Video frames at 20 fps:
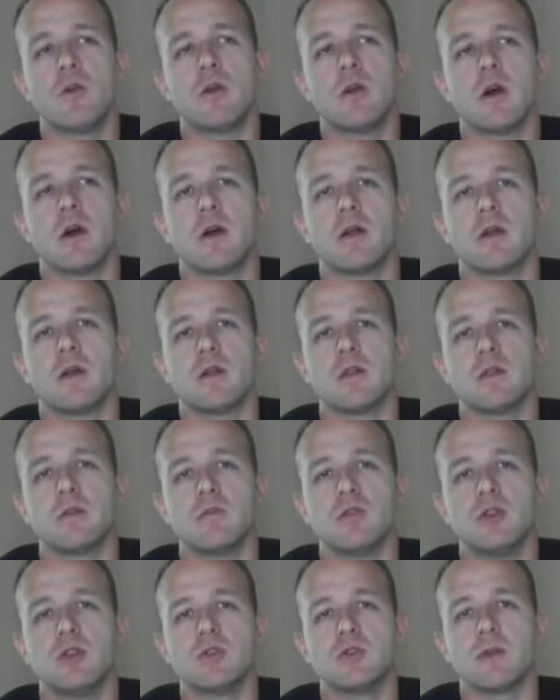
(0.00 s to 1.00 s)
on
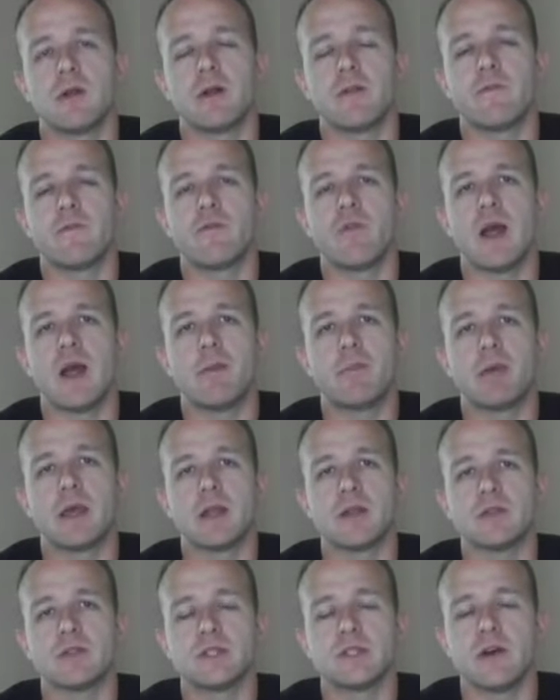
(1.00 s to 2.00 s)
using on flat panel
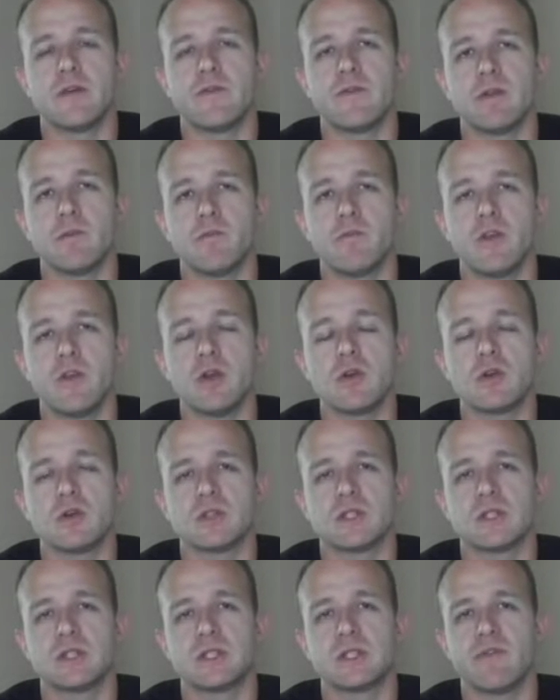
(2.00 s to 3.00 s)
stuff and vehicles
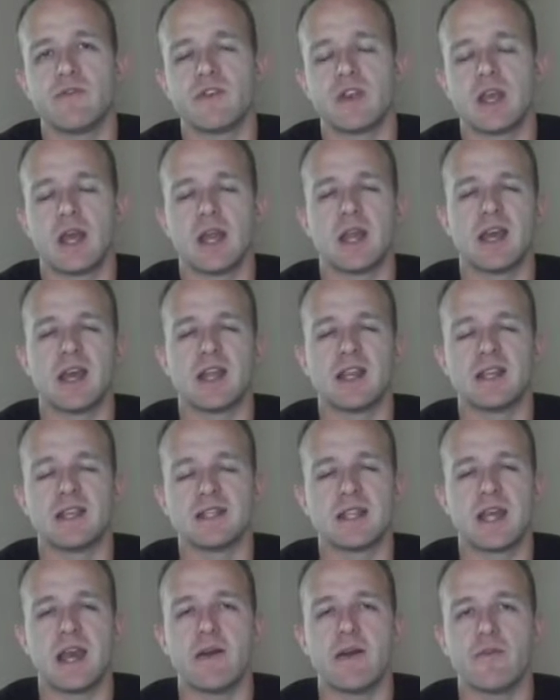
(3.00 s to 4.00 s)
and stuff. It kind of
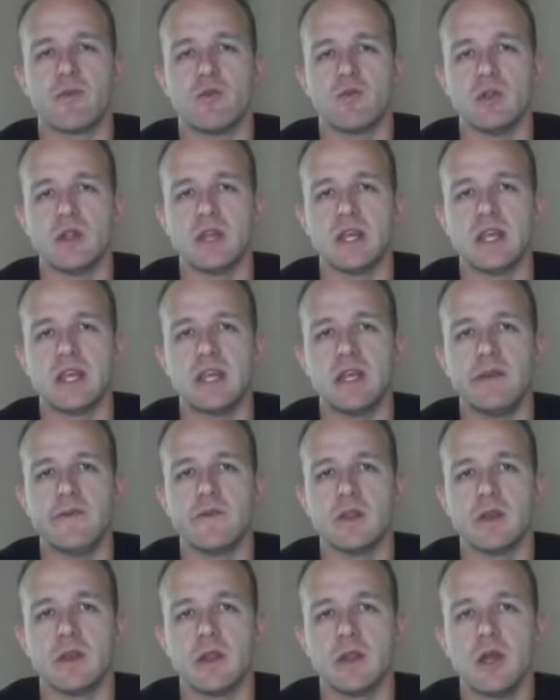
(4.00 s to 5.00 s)
doesn't have a really
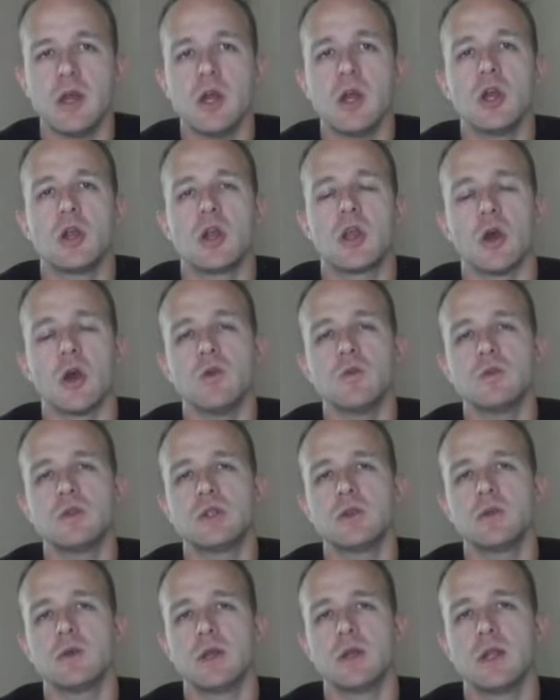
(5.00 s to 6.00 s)
even coat
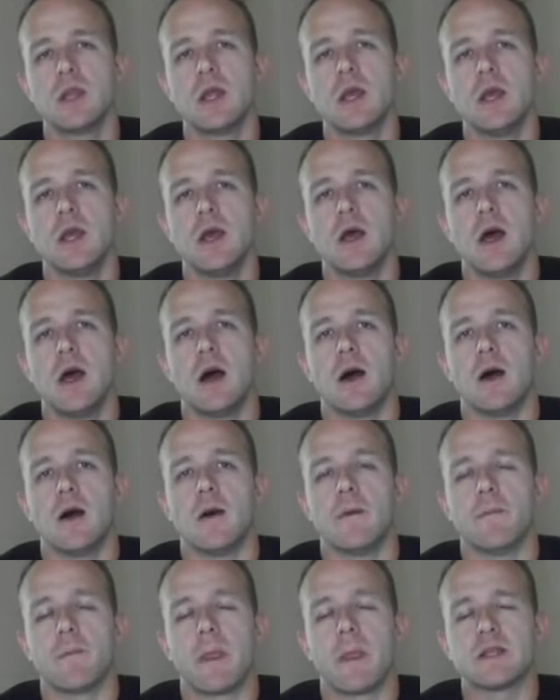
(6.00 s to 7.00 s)
to it.
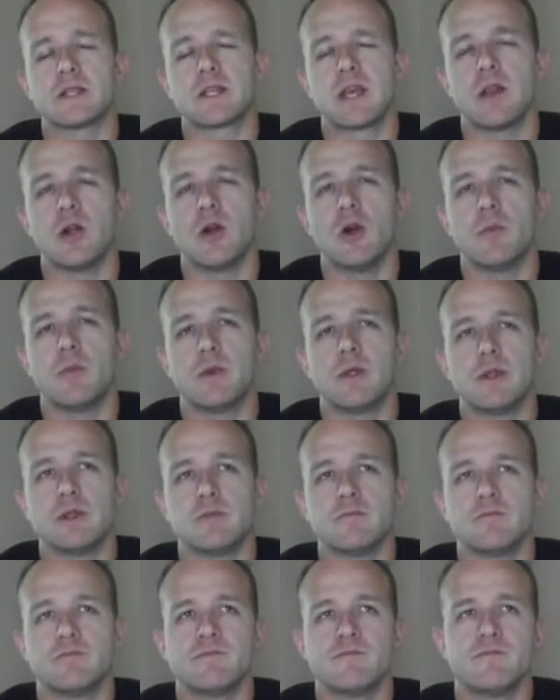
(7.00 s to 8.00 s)
I was kind of
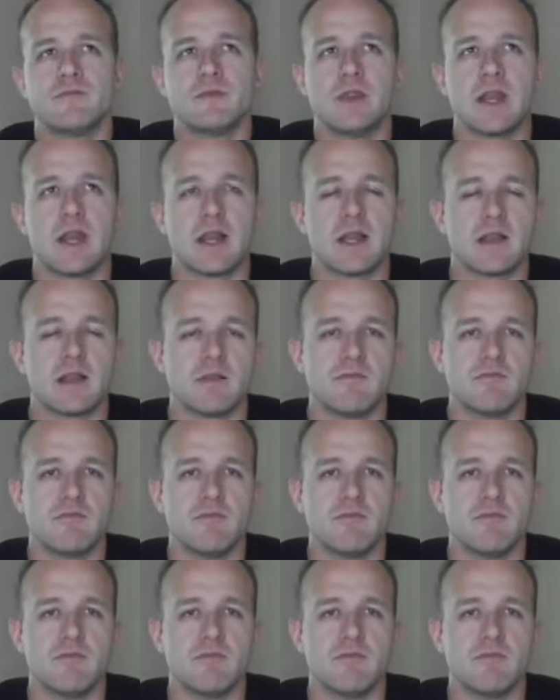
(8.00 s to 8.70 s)
hoping that I could,